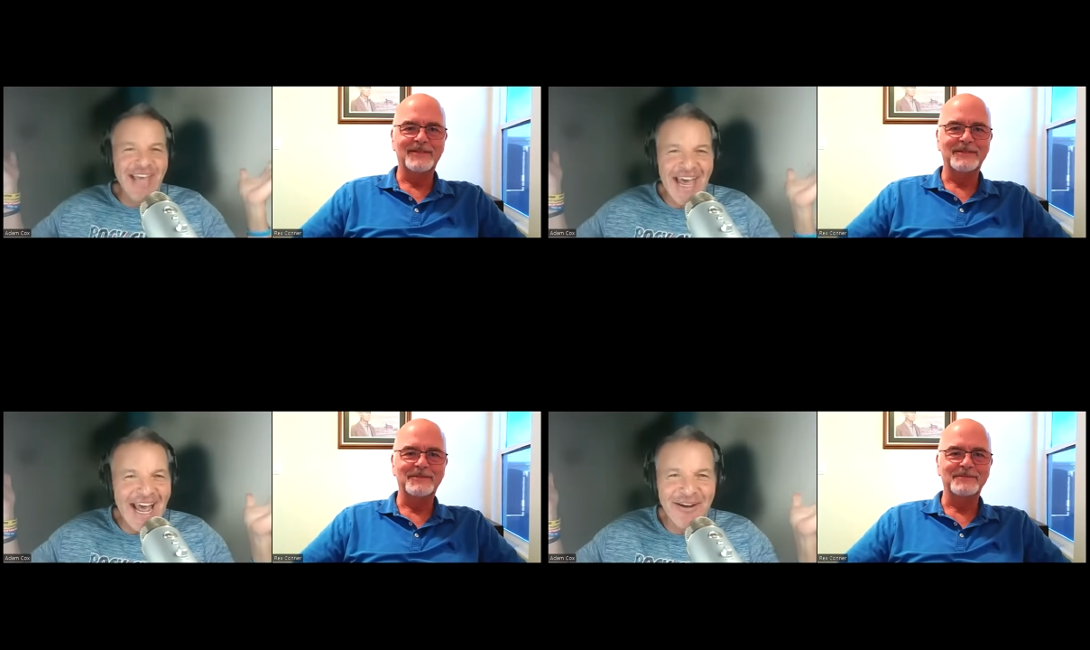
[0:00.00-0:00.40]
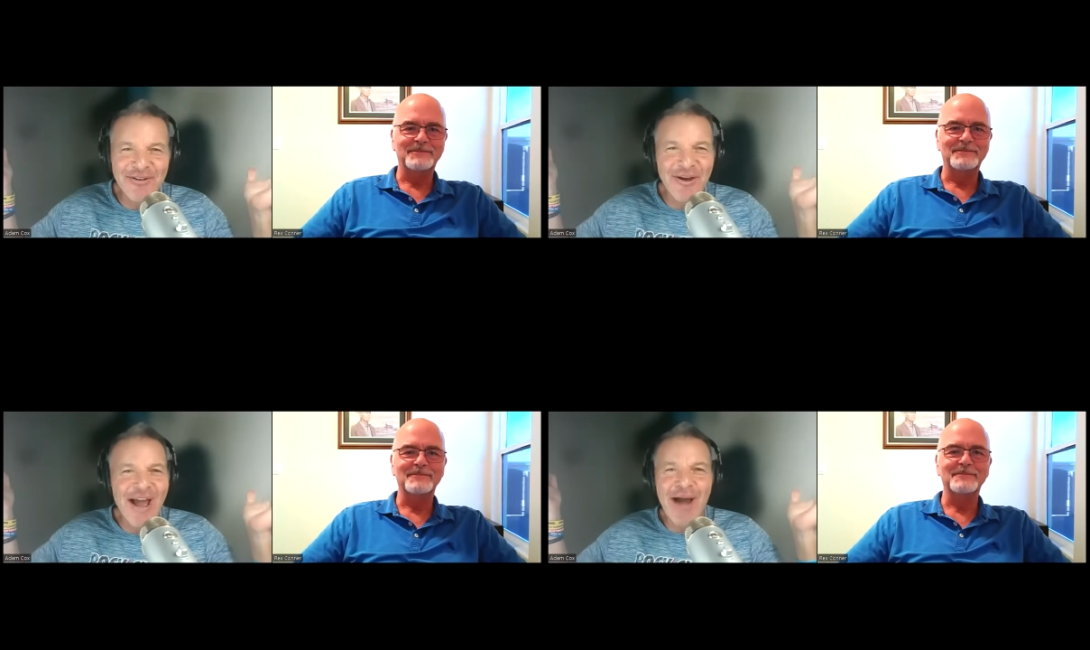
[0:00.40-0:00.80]
Speaker 1: that. I
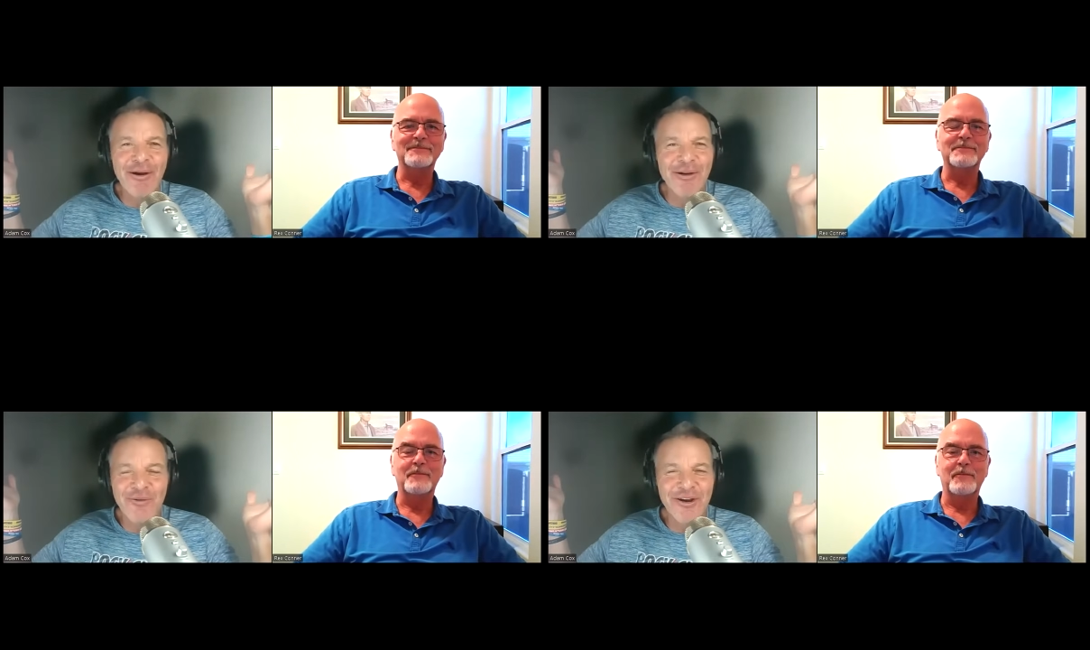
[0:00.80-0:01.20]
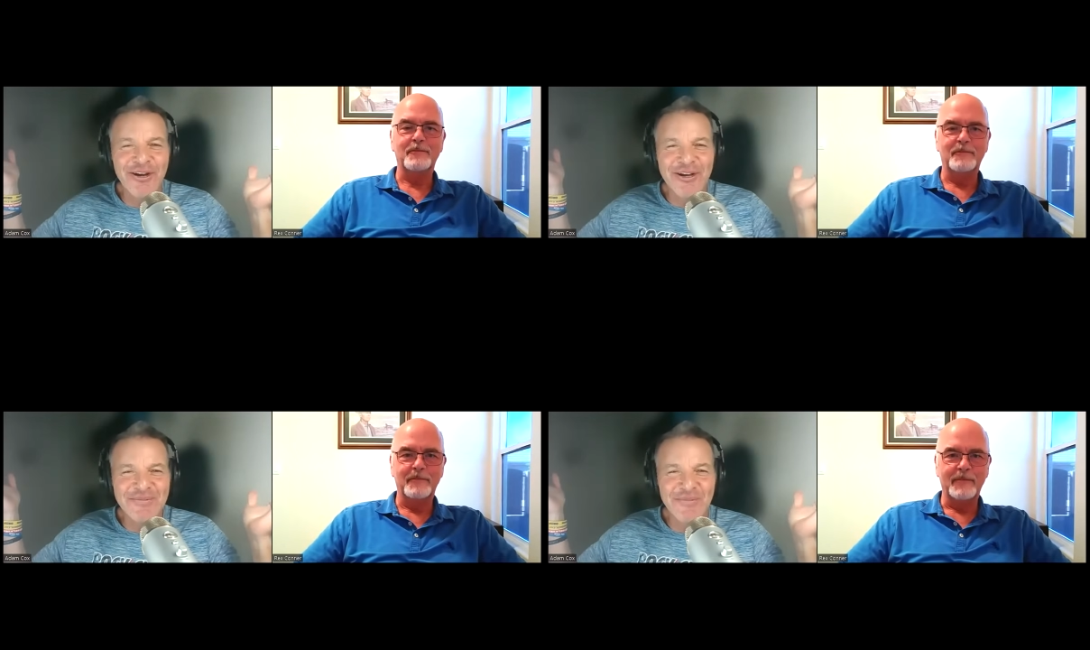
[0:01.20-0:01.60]
don't know how it
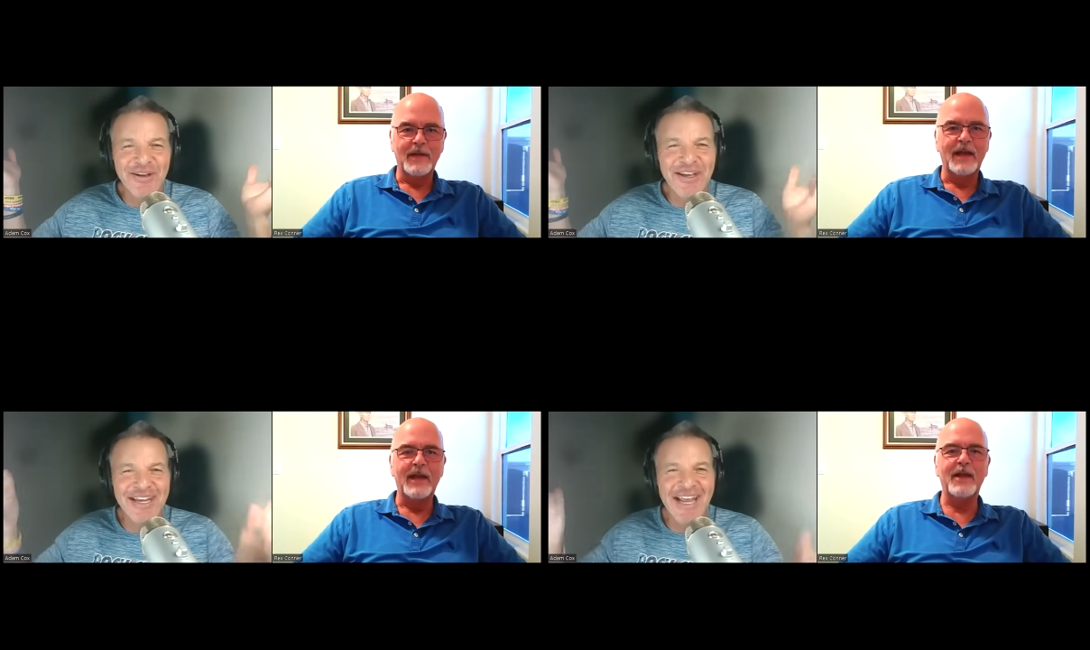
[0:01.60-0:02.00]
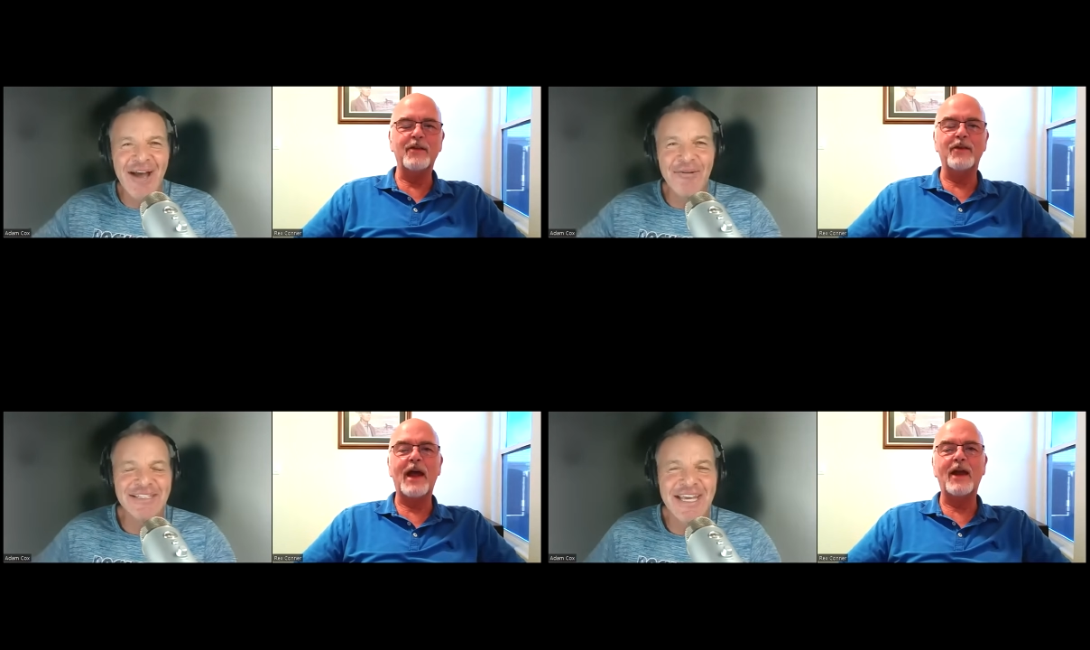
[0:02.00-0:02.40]
worked, but
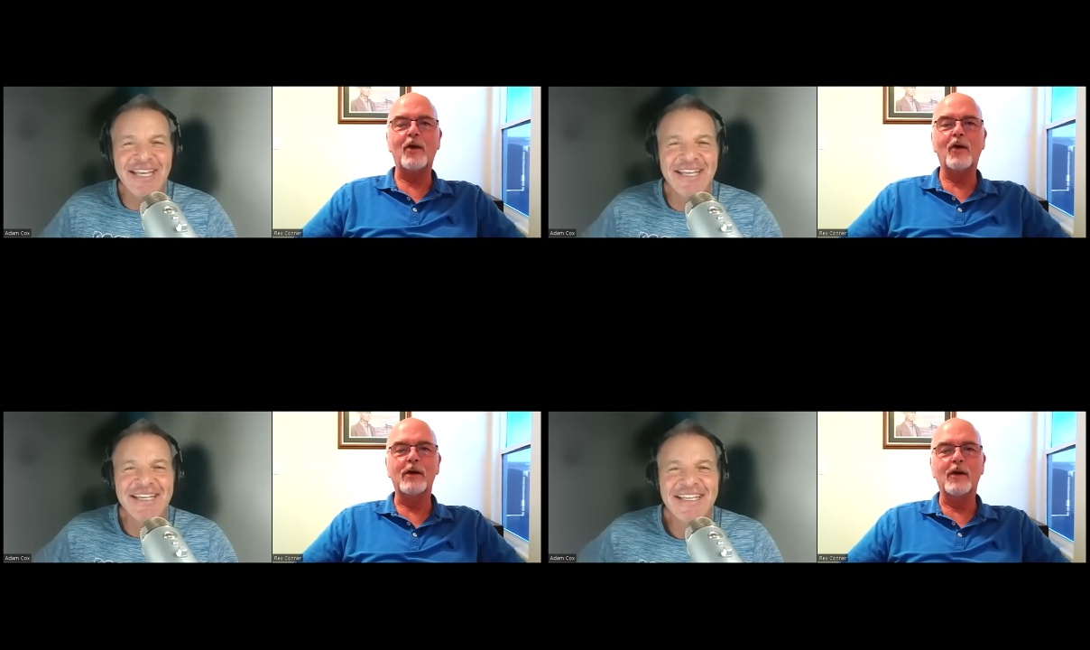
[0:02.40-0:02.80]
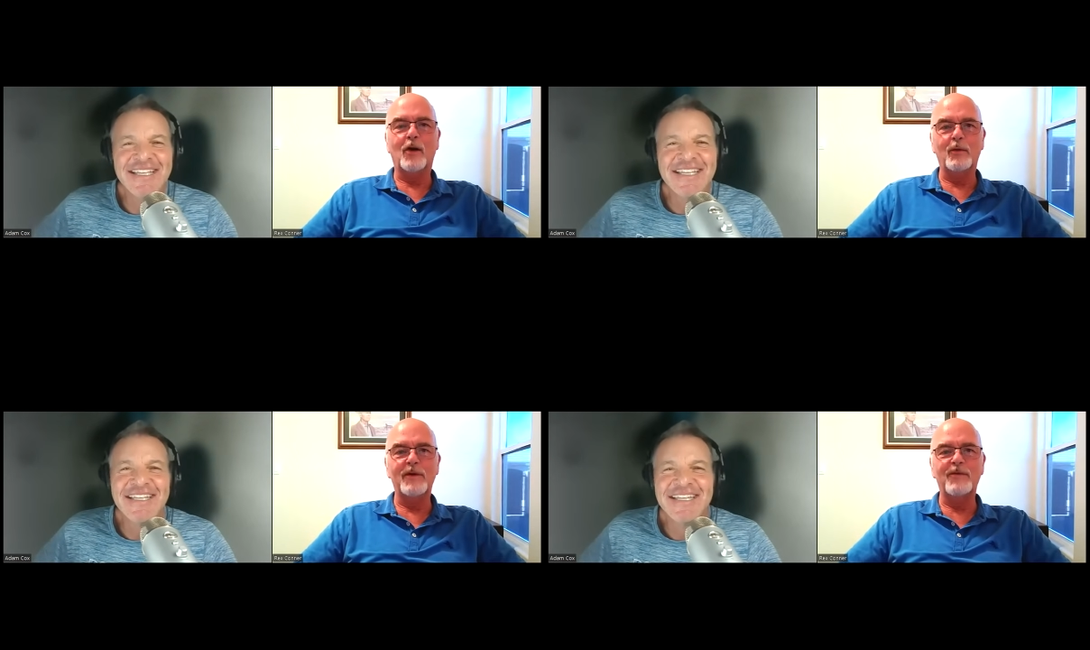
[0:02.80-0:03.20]
I was like,
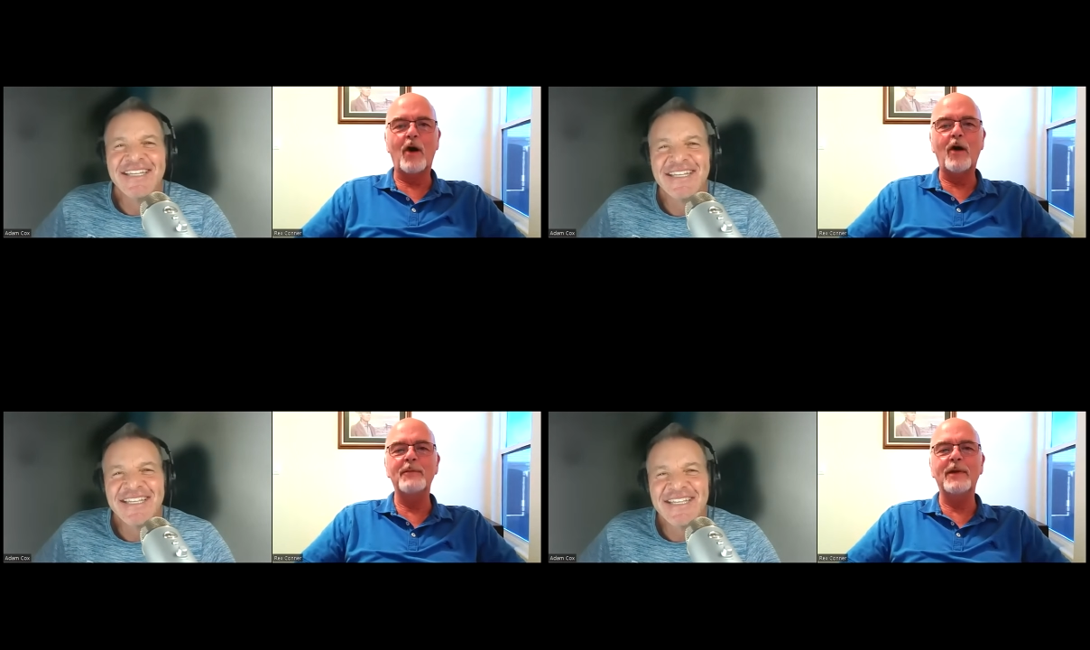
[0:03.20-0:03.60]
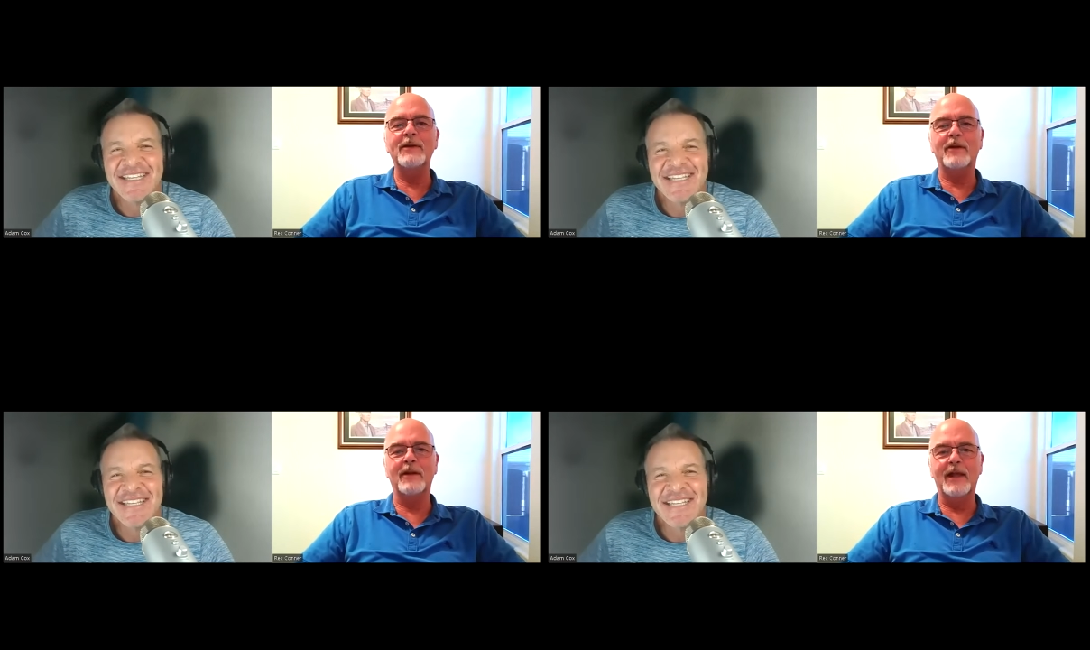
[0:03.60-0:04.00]
Speaker 2: or we've all
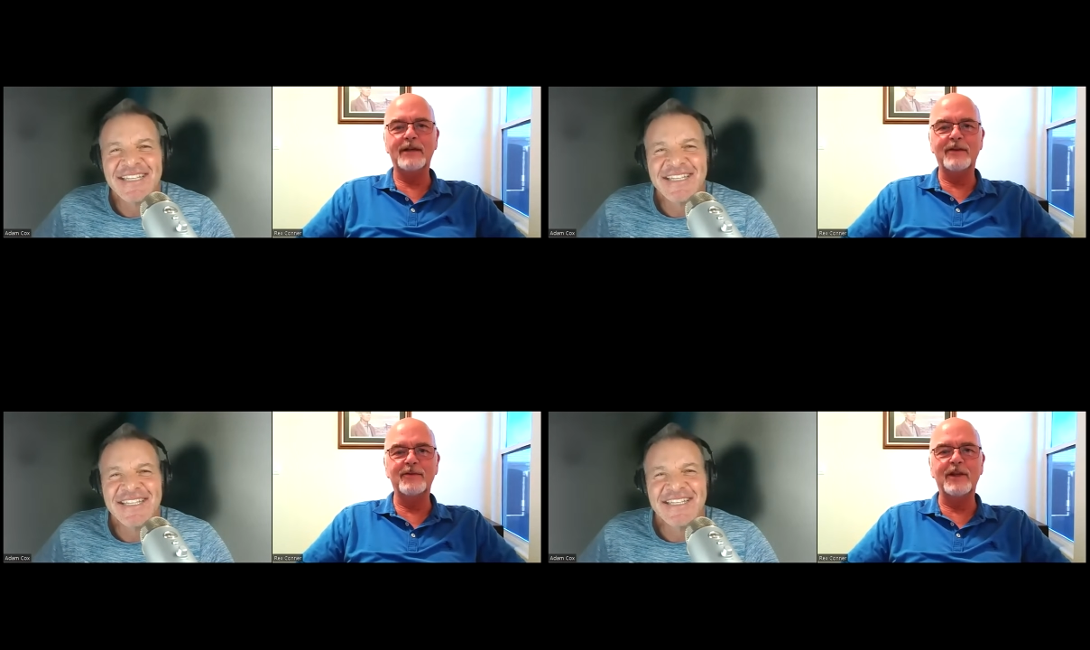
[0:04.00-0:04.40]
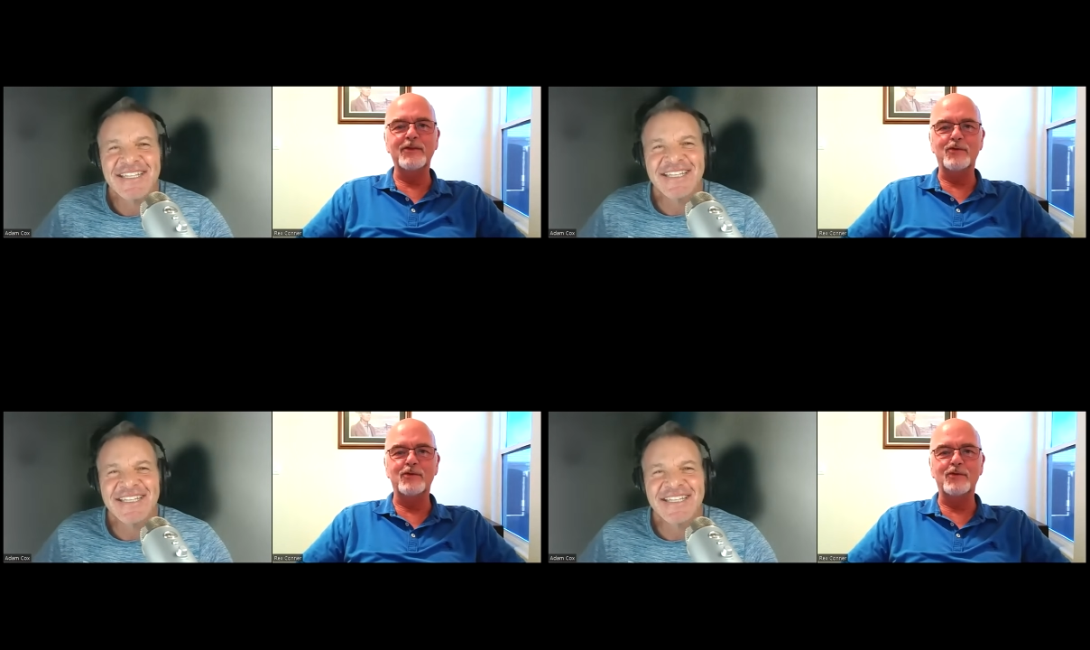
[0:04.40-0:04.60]
been collectively